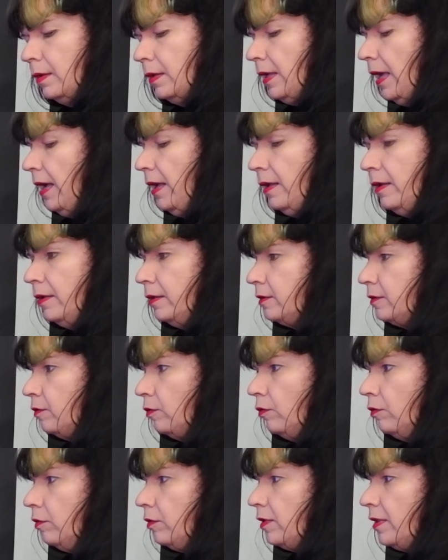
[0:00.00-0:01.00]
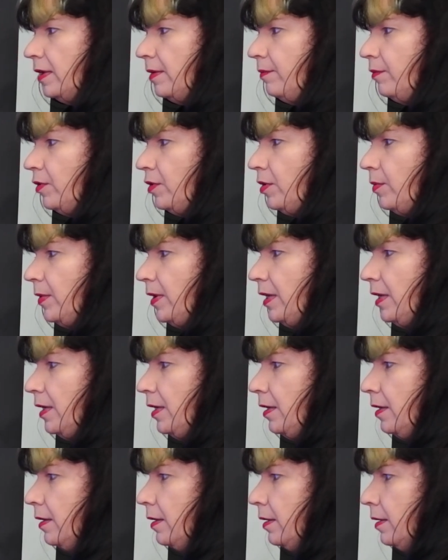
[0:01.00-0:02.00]
Yeah, it all seems to
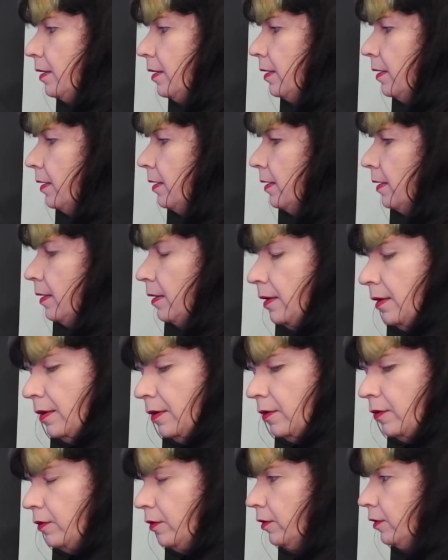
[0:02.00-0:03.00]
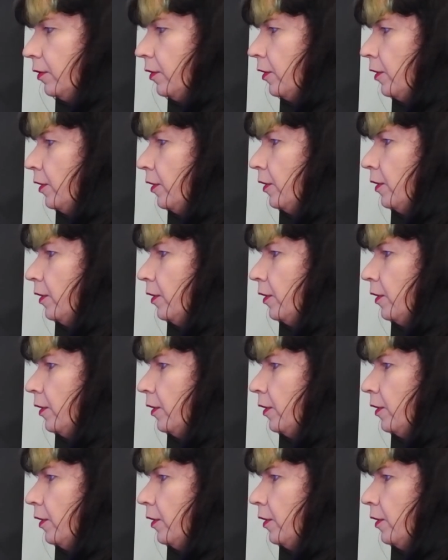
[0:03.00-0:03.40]
be good.